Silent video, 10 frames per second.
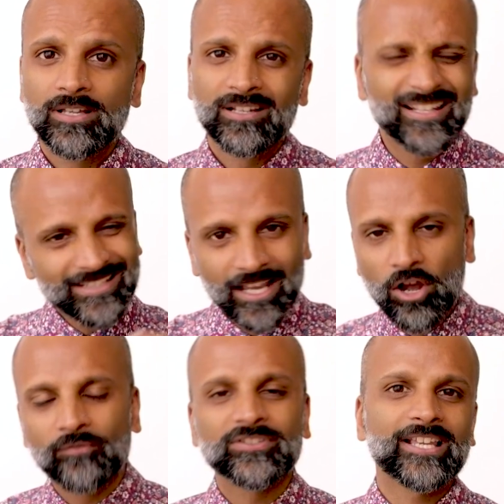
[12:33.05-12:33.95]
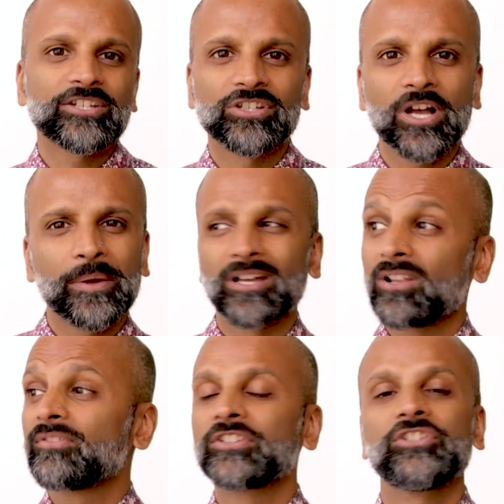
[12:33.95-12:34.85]
Let's get a conversation going. I
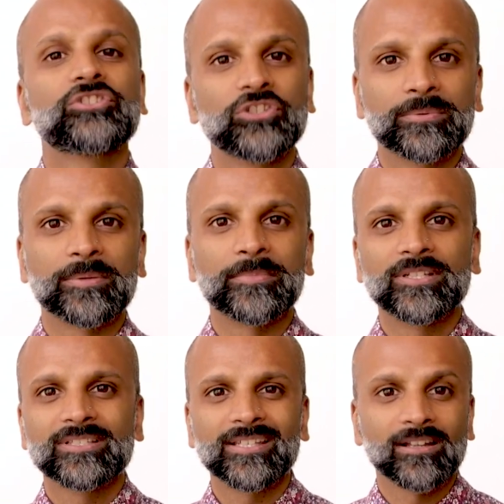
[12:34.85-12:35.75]
love the YouTube community.